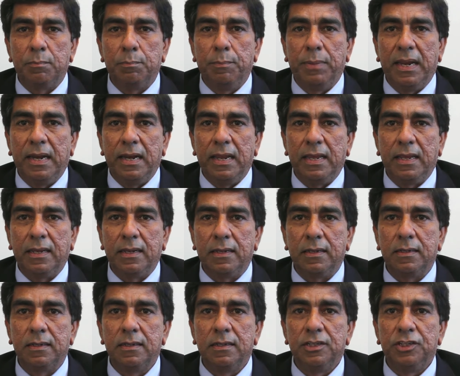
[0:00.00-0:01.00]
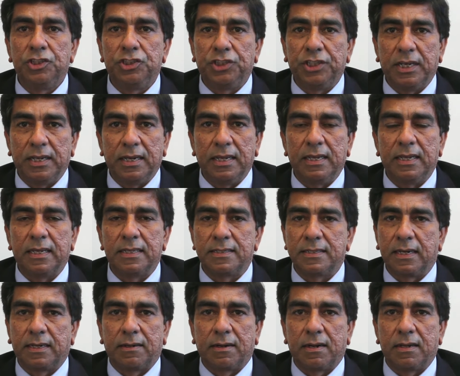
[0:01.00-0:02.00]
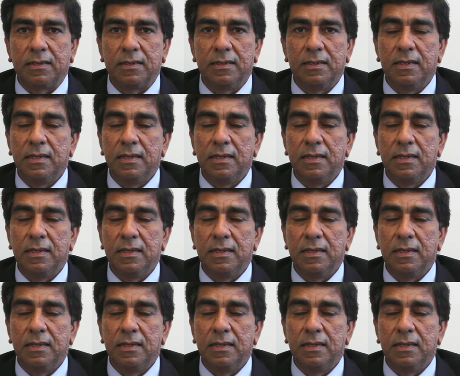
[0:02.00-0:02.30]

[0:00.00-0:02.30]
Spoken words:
baling, sharing, etc.